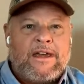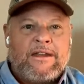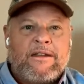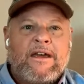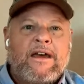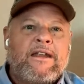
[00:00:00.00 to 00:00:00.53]

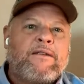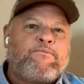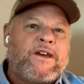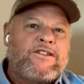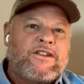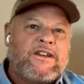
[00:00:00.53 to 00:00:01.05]
and,
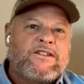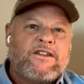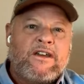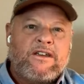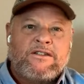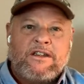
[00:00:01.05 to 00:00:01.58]
and
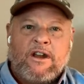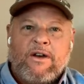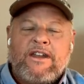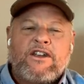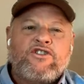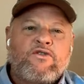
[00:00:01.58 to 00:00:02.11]
business is, you know,
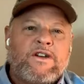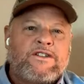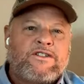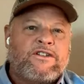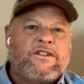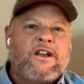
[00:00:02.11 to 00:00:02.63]
industry
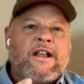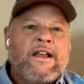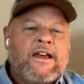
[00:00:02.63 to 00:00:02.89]
is just,